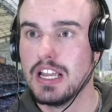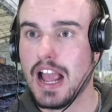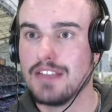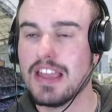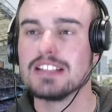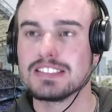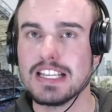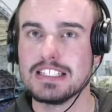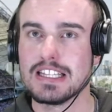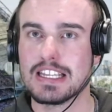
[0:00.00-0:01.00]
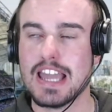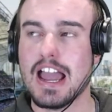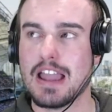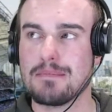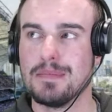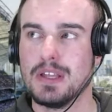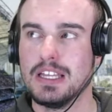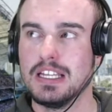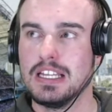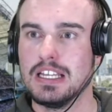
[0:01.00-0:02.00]
And that's the end of the game,
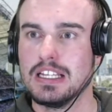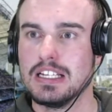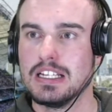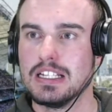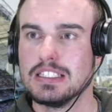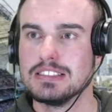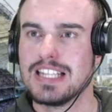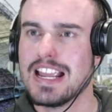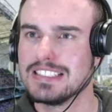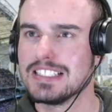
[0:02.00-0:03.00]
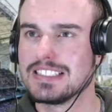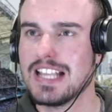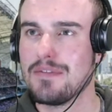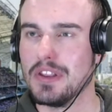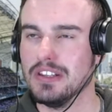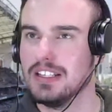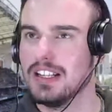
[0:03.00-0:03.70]
10-7.